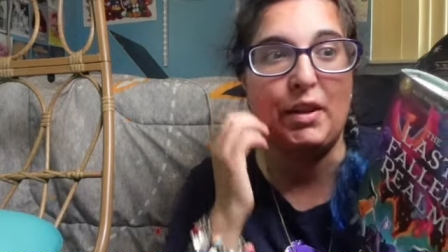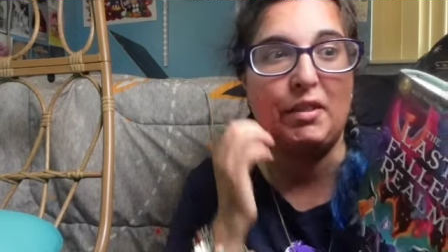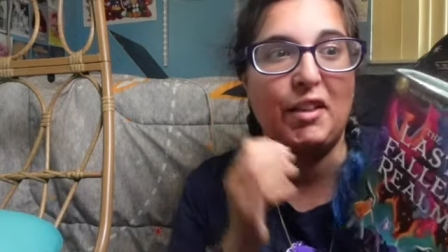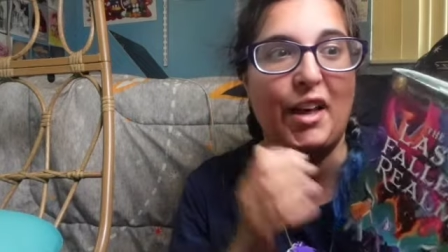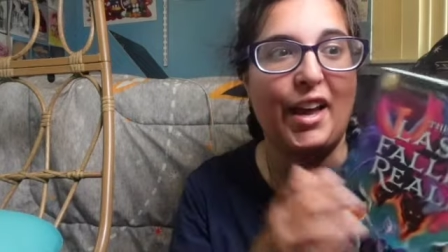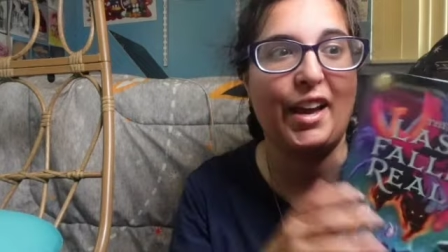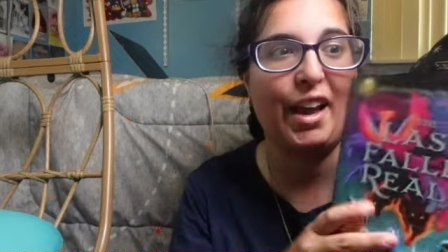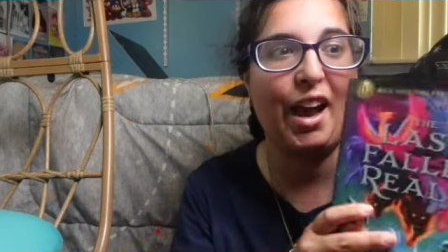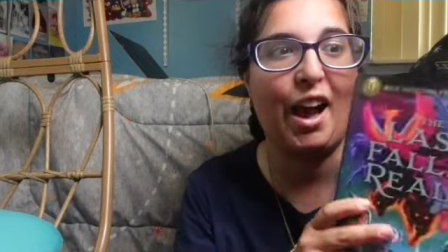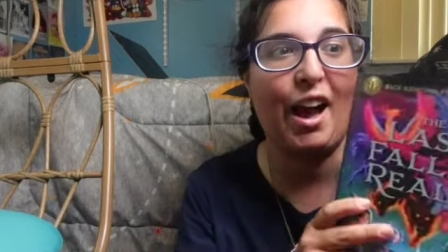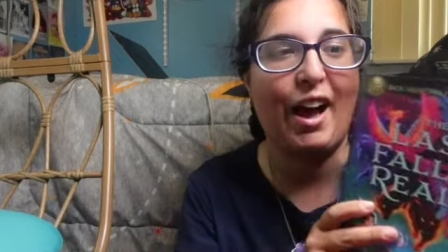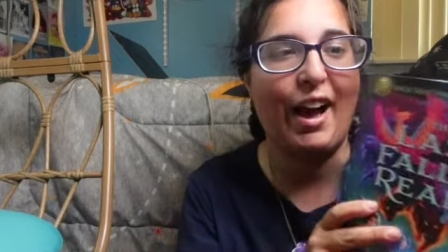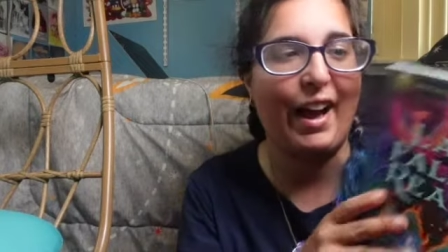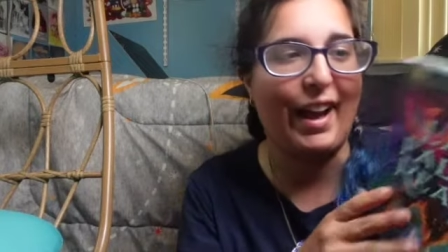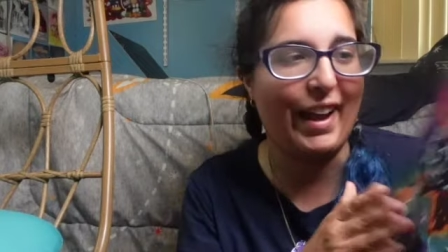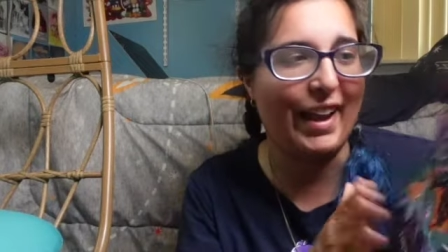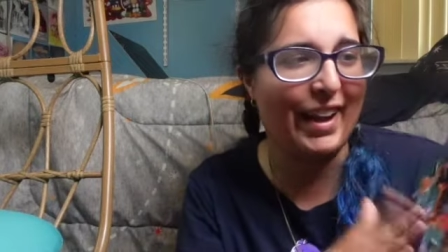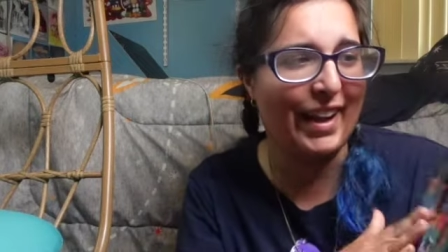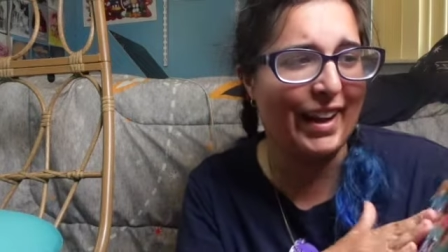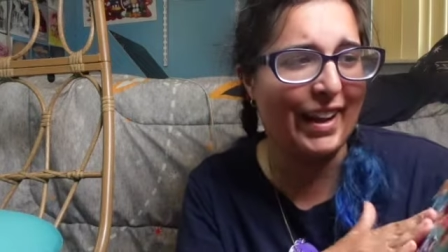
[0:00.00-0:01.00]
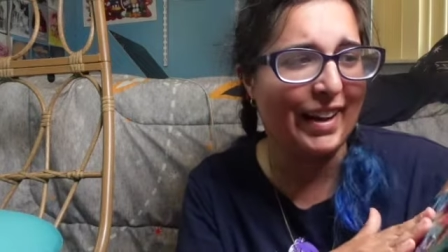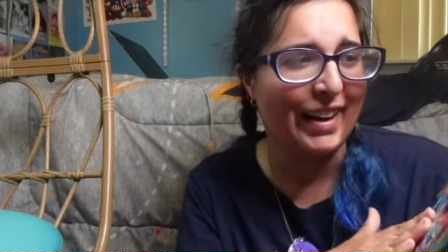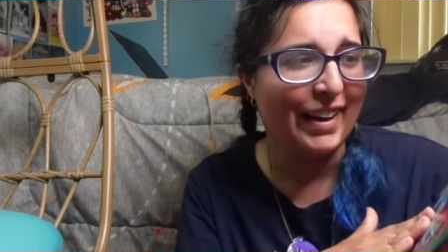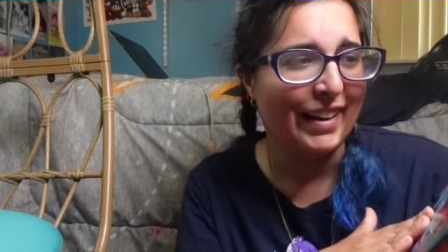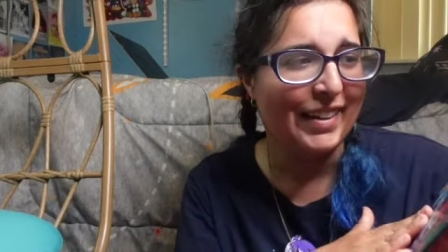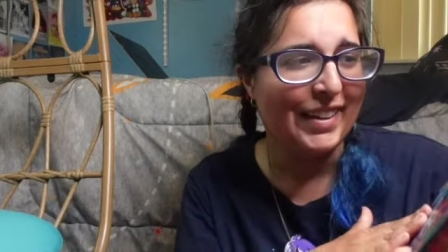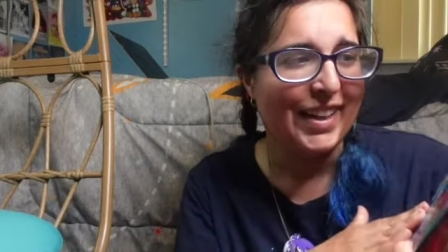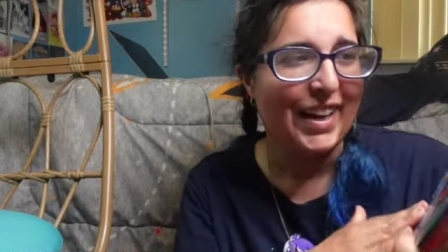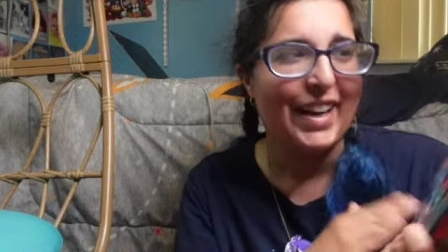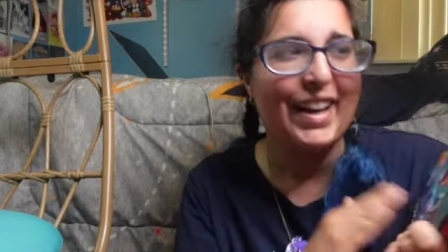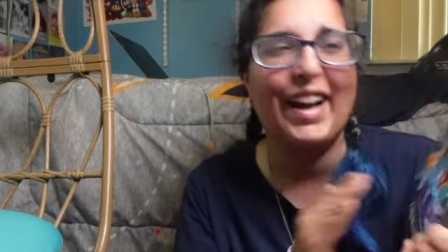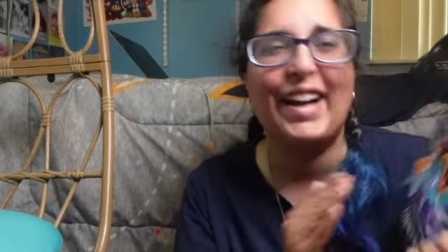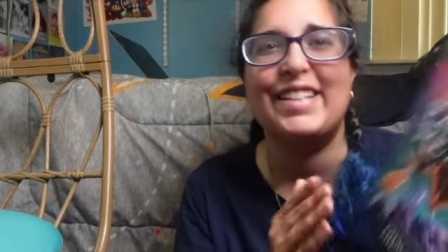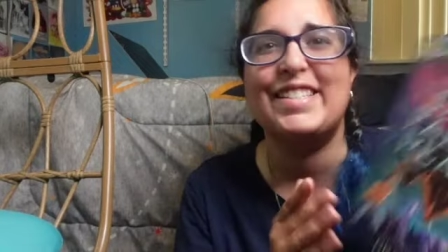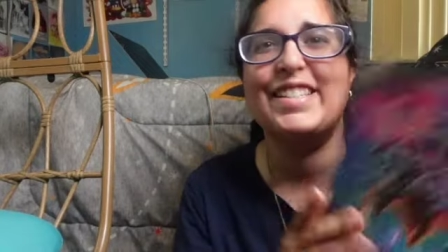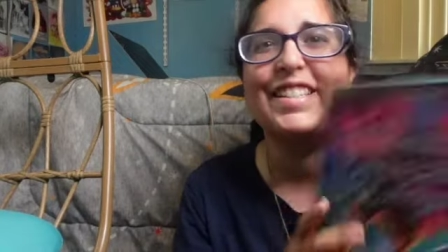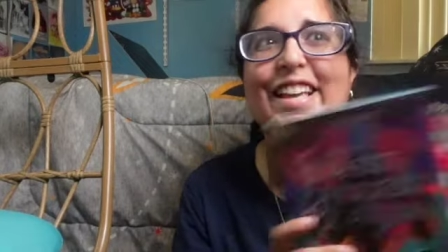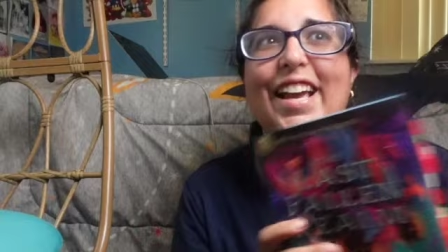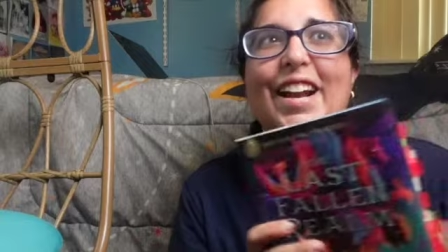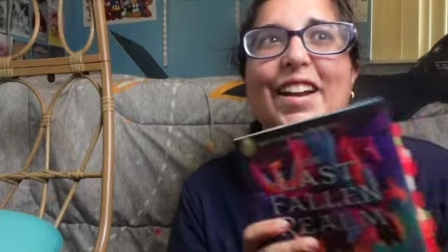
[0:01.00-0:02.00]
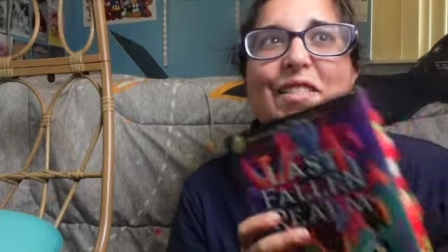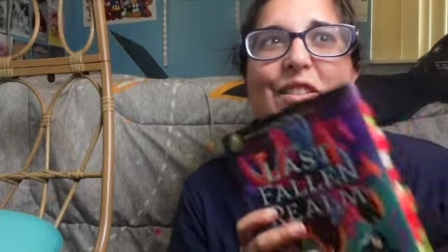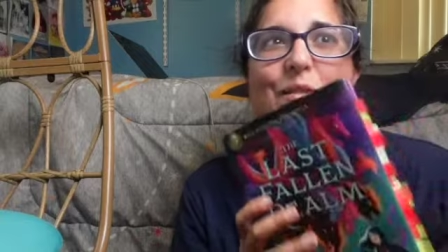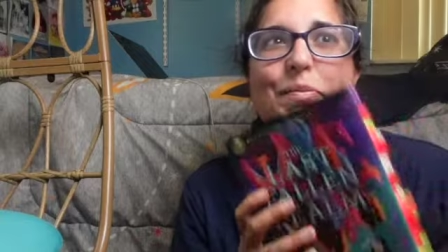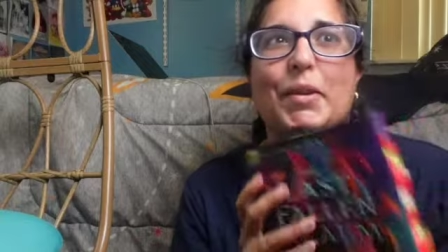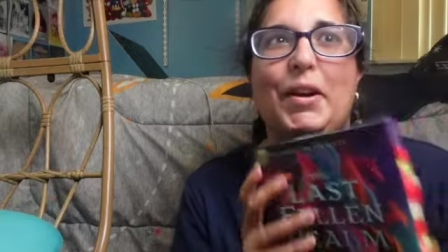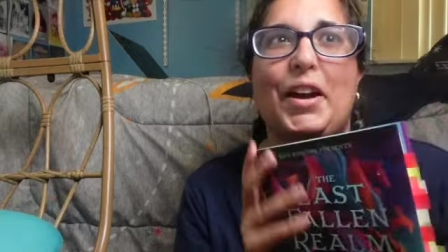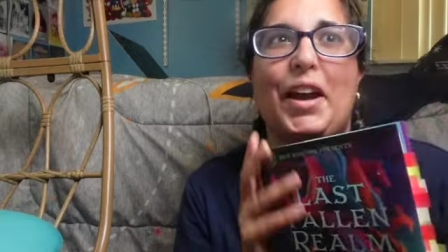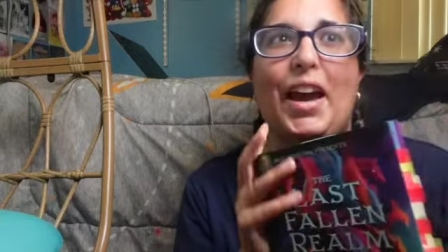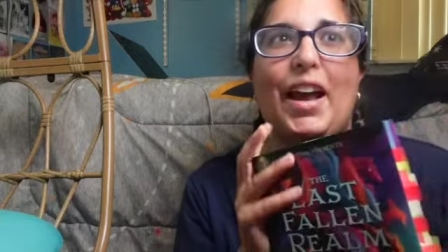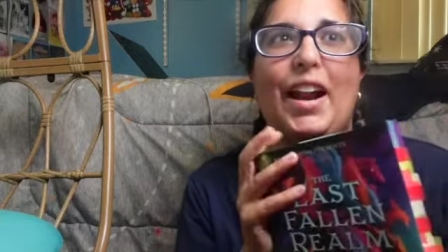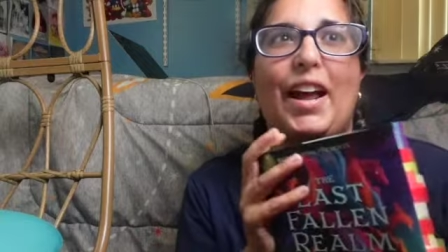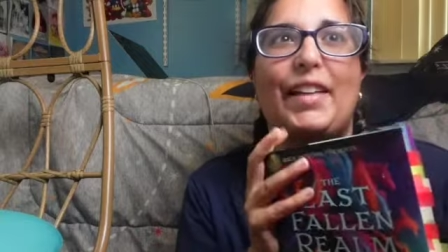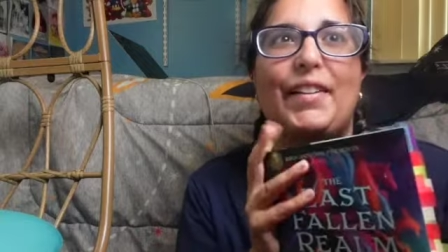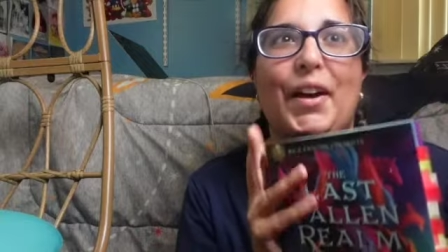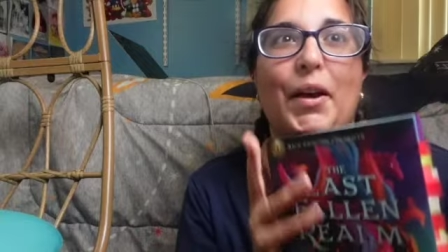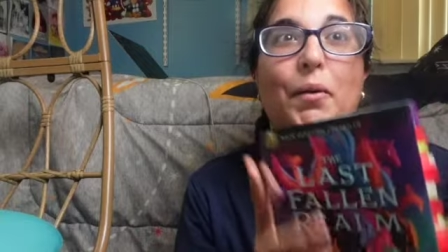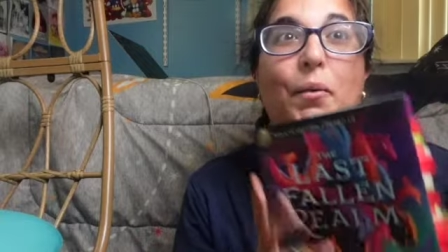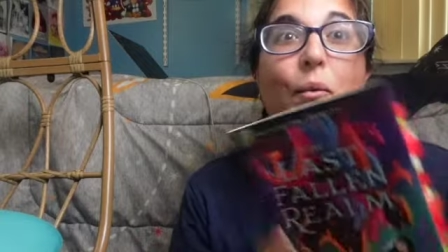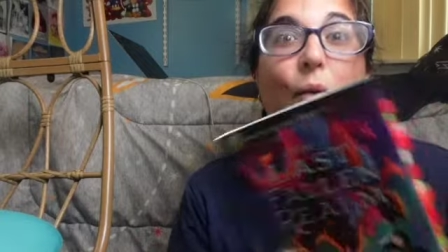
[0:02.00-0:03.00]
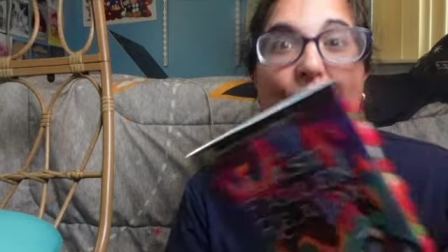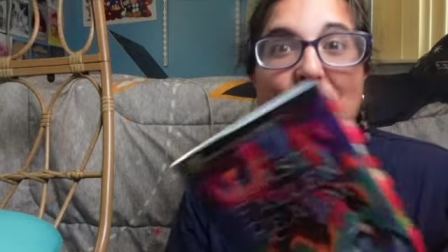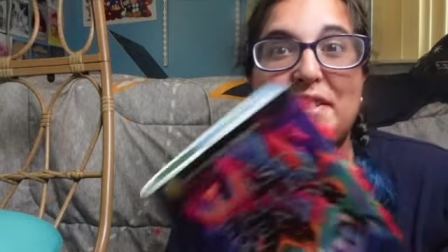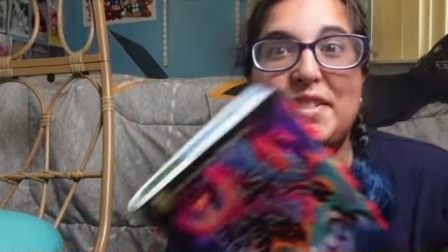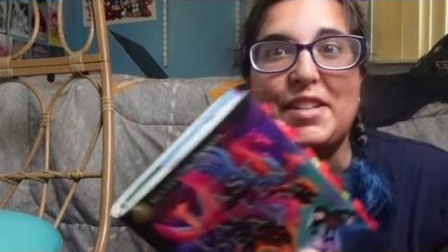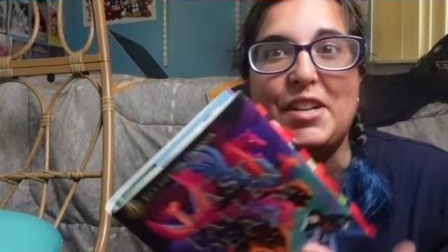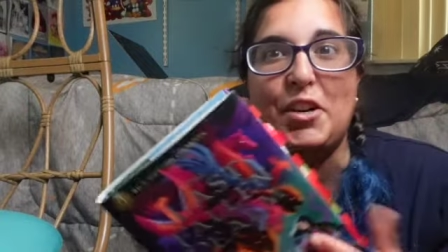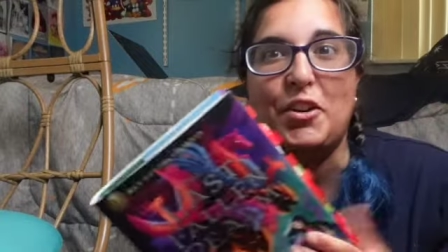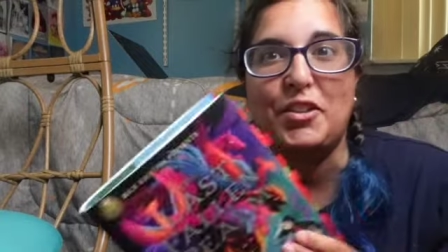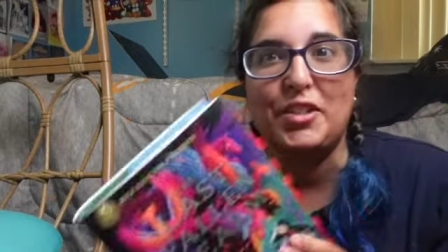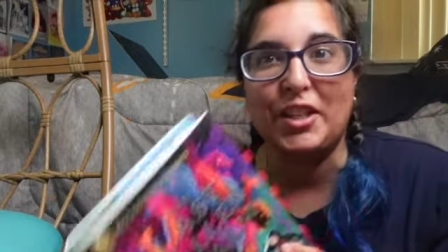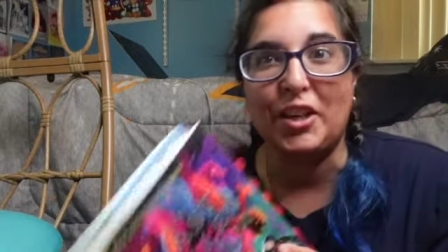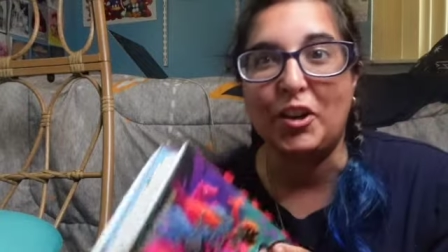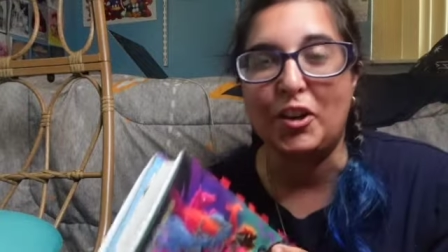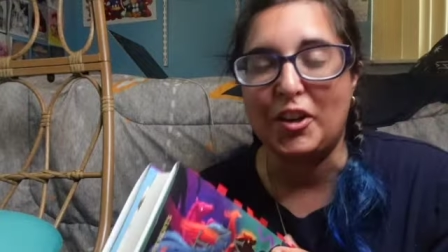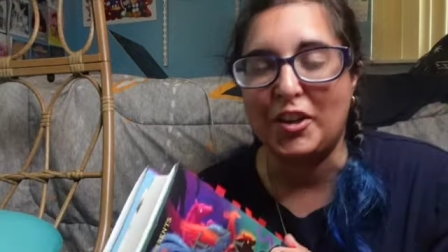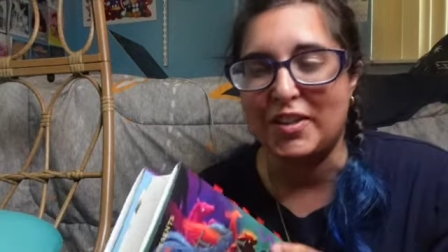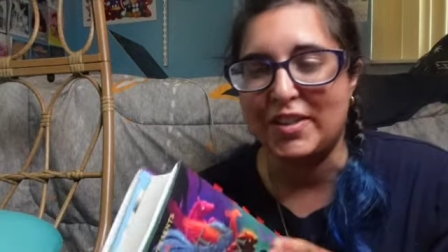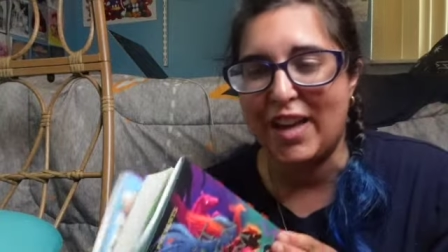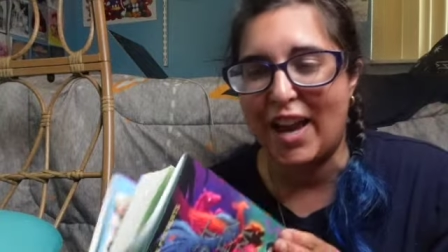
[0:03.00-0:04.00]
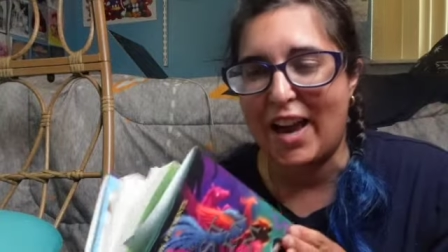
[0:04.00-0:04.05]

Like, I got to the end of this book and I like was near tears,